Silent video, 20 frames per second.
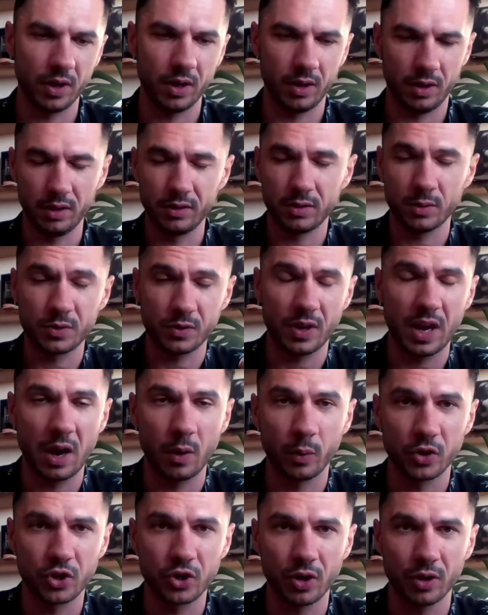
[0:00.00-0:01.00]
of, in terms of how
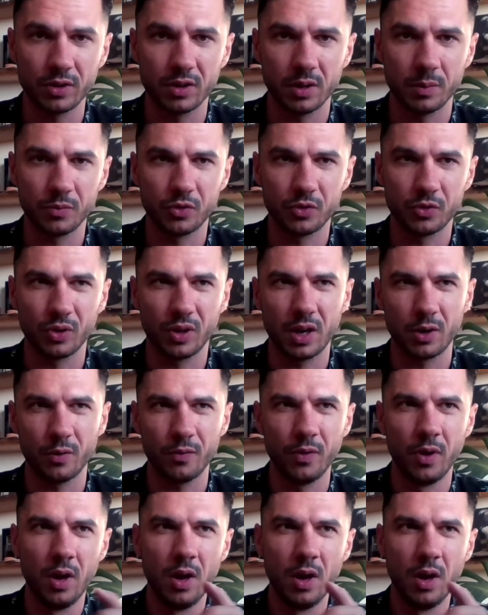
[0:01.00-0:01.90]
we shot them, to kind of,